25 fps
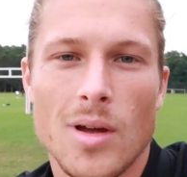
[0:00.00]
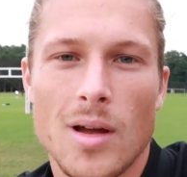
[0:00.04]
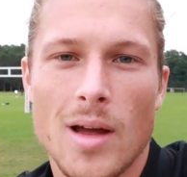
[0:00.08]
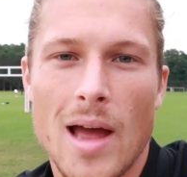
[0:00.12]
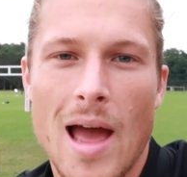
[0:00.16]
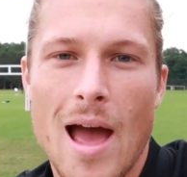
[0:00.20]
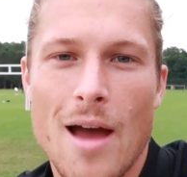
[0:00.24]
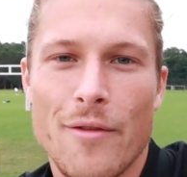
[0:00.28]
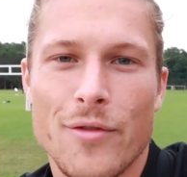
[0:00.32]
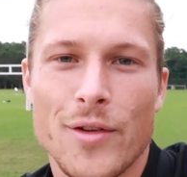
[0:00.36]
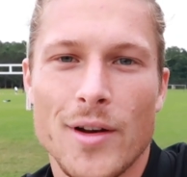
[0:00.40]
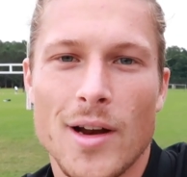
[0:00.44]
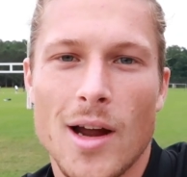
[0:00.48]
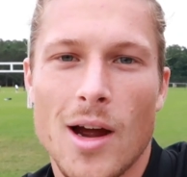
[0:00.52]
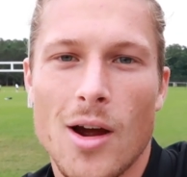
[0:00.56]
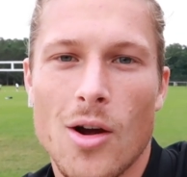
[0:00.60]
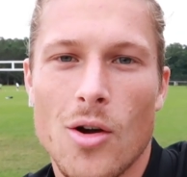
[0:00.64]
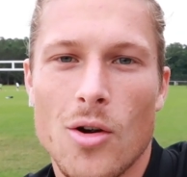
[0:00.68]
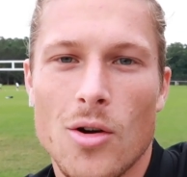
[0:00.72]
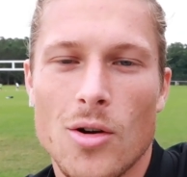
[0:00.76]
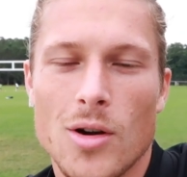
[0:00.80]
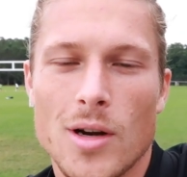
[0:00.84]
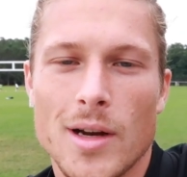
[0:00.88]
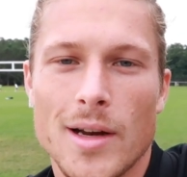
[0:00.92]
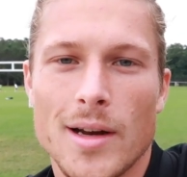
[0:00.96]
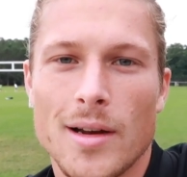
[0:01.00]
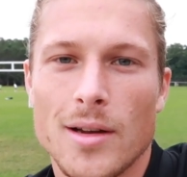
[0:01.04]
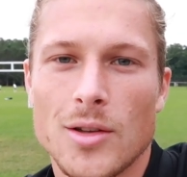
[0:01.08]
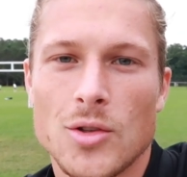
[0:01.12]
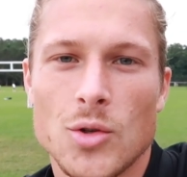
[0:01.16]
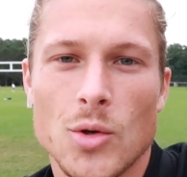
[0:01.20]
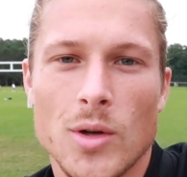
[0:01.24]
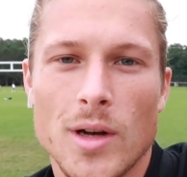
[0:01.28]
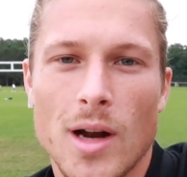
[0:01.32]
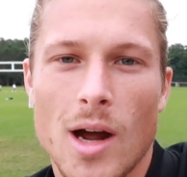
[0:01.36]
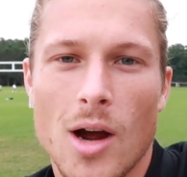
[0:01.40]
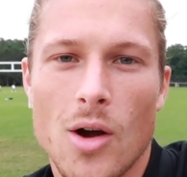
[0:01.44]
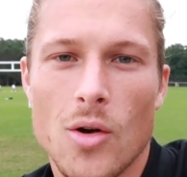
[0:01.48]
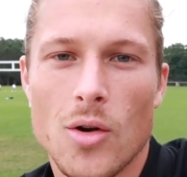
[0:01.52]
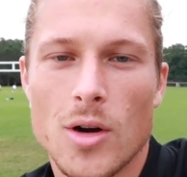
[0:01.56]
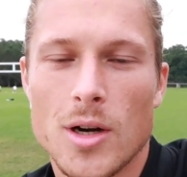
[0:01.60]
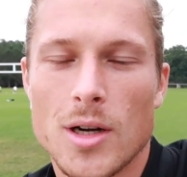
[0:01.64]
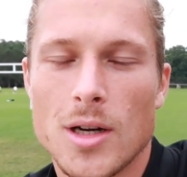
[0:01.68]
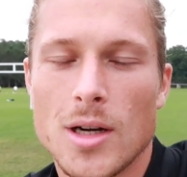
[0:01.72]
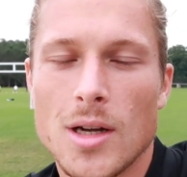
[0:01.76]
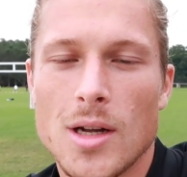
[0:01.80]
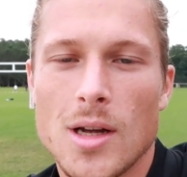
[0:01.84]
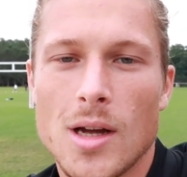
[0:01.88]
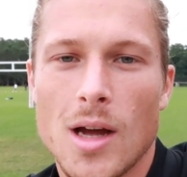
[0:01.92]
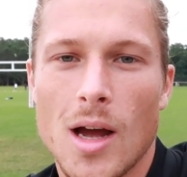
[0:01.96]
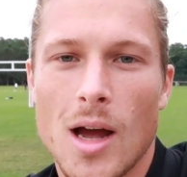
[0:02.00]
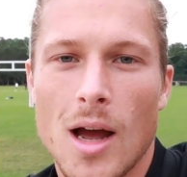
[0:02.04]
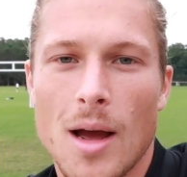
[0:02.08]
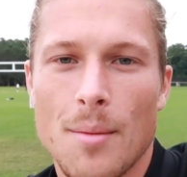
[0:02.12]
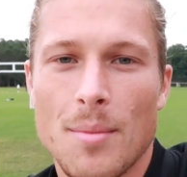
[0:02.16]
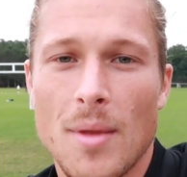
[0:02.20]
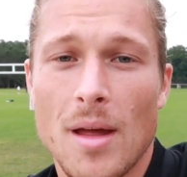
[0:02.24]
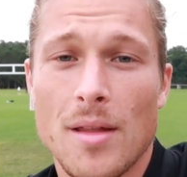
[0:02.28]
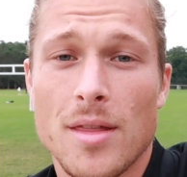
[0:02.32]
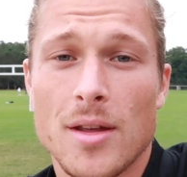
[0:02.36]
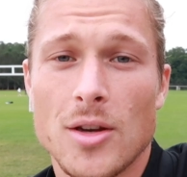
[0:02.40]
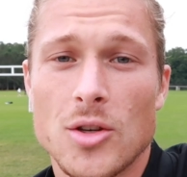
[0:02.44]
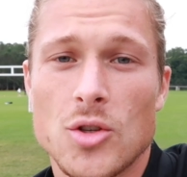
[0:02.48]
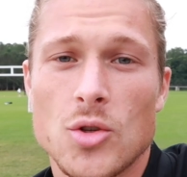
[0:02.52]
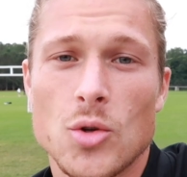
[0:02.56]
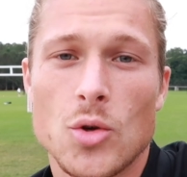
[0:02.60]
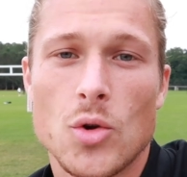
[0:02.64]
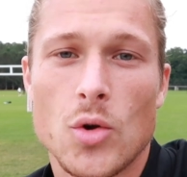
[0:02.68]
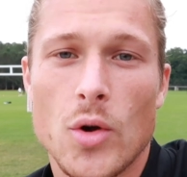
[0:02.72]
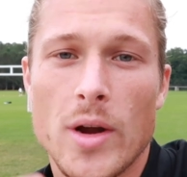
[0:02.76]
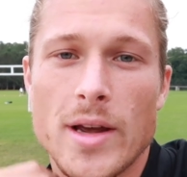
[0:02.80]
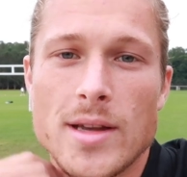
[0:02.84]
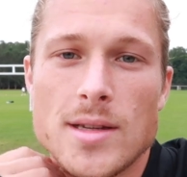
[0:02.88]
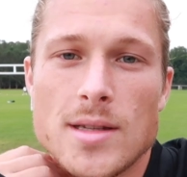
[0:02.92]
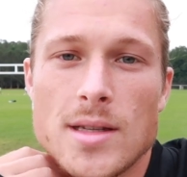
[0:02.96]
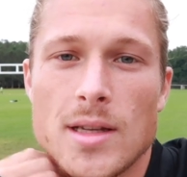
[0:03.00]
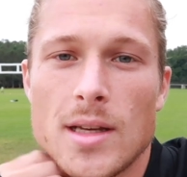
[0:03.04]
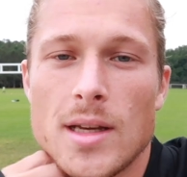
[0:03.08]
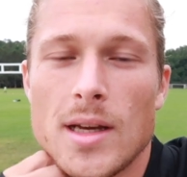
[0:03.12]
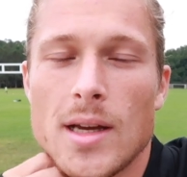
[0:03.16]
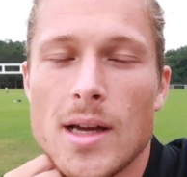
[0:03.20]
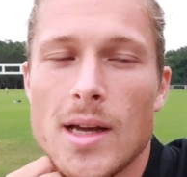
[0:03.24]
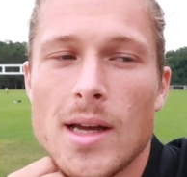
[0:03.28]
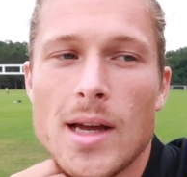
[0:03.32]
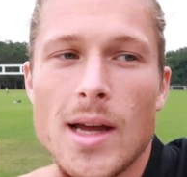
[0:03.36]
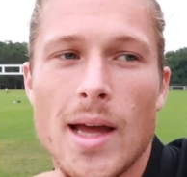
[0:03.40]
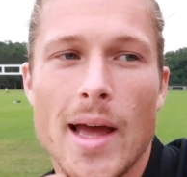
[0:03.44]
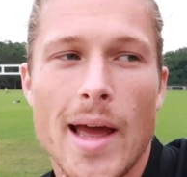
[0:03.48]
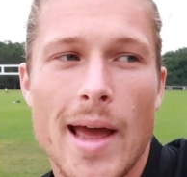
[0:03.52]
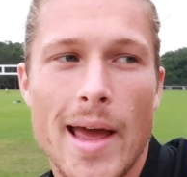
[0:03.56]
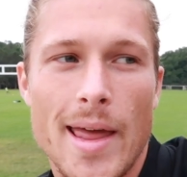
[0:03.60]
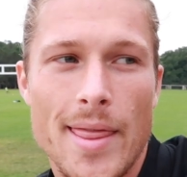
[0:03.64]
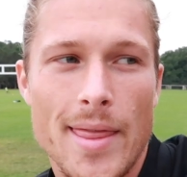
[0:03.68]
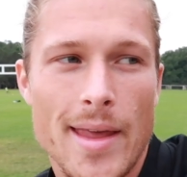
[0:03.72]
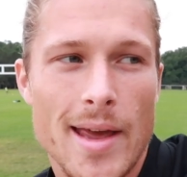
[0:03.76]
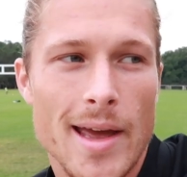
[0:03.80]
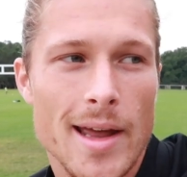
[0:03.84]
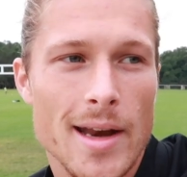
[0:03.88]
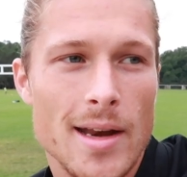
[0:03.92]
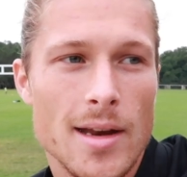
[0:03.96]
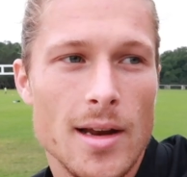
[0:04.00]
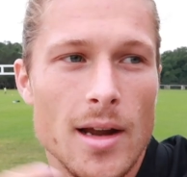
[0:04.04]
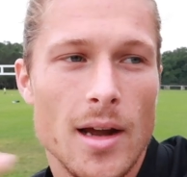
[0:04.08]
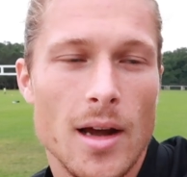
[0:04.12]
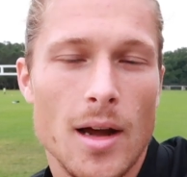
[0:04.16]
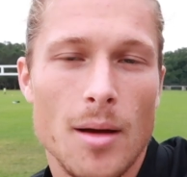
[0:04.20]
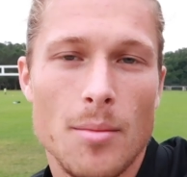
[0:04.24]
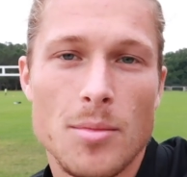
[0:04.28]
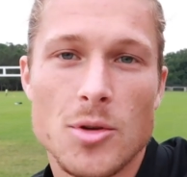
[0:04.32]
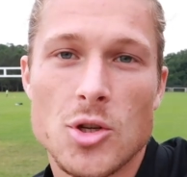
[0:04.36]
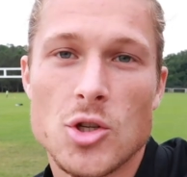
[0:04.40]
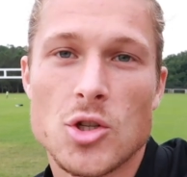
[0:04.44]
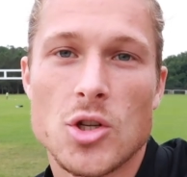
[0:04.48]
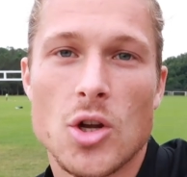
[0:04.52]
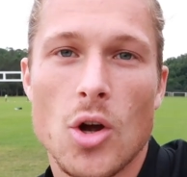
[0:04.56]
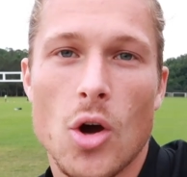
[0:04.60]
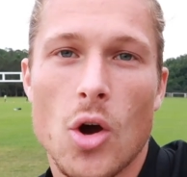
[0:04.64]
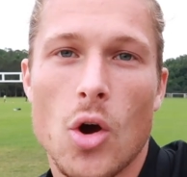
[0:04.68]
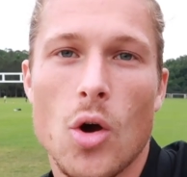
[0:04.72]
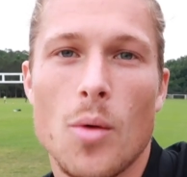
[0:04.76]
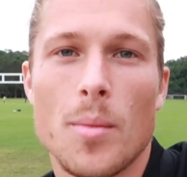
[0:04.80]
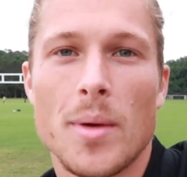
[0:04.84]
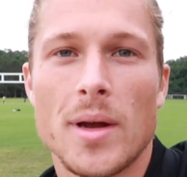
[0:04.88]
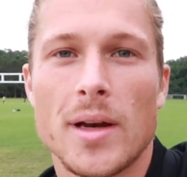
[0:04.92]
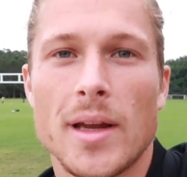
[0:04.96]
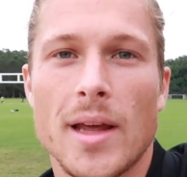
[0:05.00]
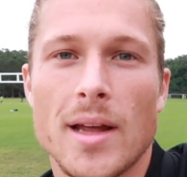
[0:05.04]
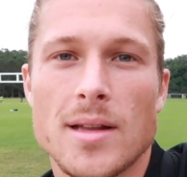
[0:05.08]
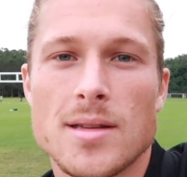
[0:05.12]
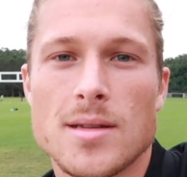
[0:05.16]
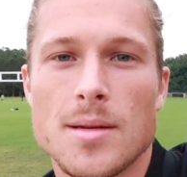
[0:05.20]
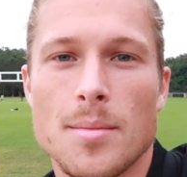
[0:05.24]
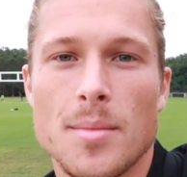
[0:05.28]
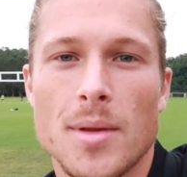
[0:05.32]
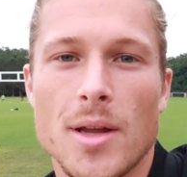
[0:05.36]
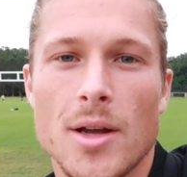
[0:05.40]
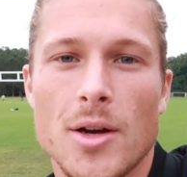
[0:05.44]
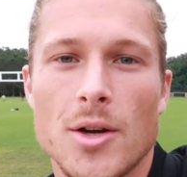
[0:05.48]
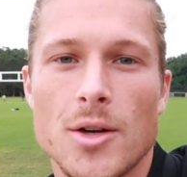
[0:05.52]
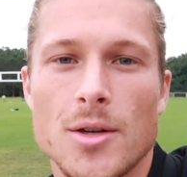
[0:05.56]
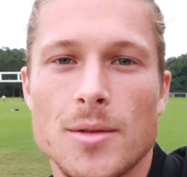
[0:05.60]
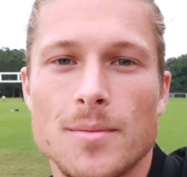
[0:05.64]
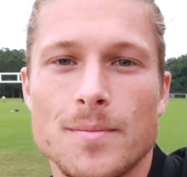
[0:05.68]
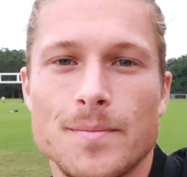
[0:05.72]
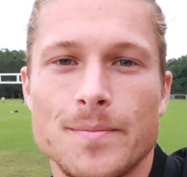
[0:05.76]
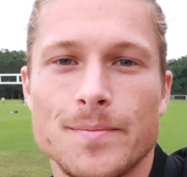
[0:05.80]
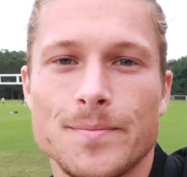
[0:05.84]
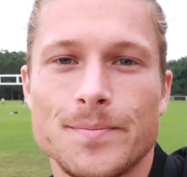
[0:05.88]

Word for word: half an hour to an hour, um, nothing too crazy, and then um, just go home and get some dinner.